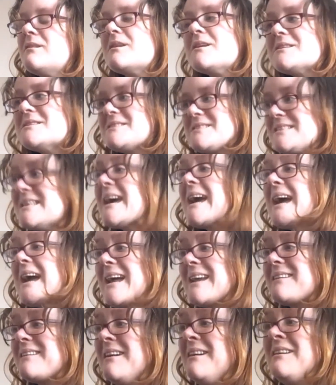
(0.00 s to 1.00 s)

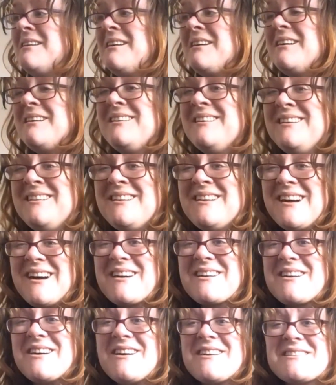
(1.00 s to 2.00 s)
insane.
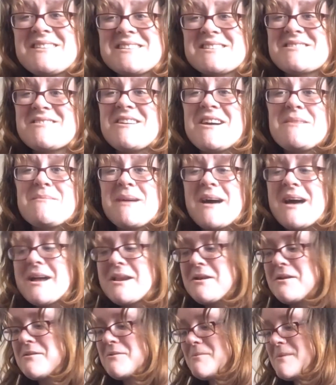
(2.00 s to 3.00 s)
I can't describe it
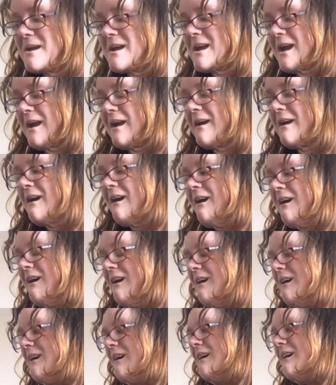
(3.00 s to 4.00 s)
any other way.
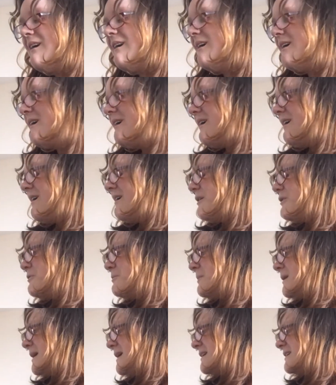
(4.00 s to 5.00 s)

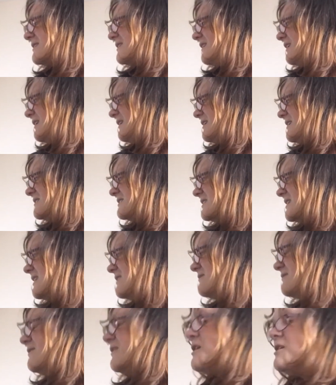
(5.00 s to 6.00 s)
Oh my god,
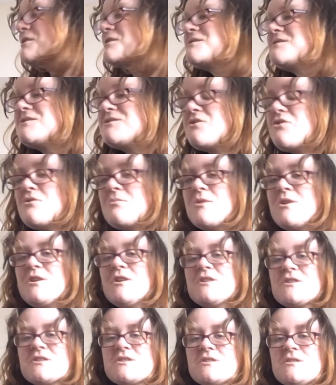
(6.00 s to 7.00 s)
I've vlogged so
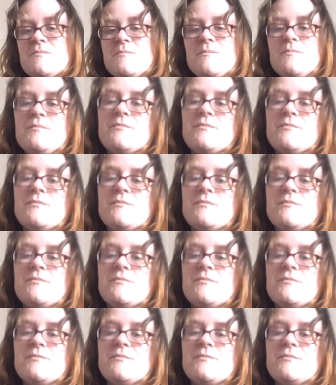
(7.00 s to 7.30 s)
much.